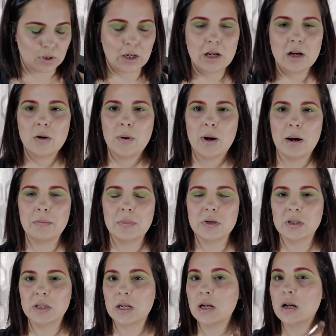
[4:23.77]
You know what, I'm
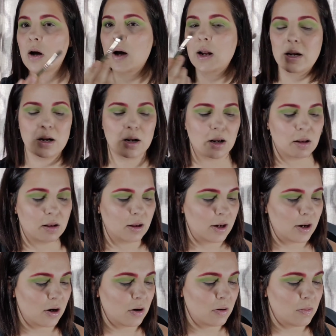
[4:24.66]
just gonna go ahead and
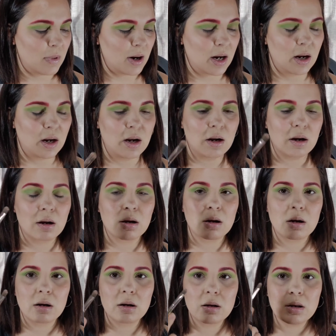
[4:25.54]
clear my
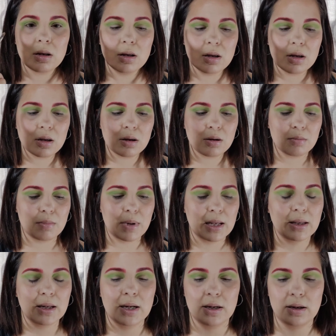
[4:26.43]

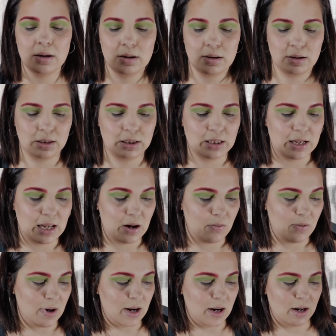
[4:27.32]
lid so
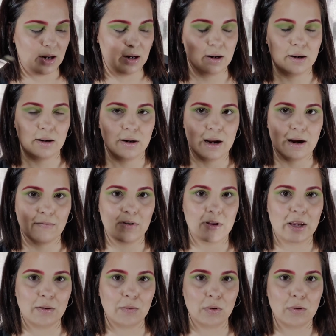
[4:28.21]
that way
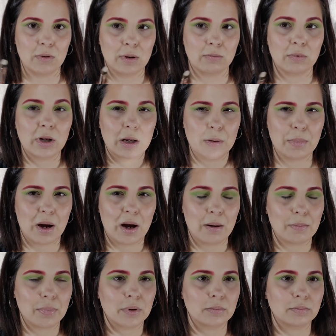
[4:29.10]
everything will really pop.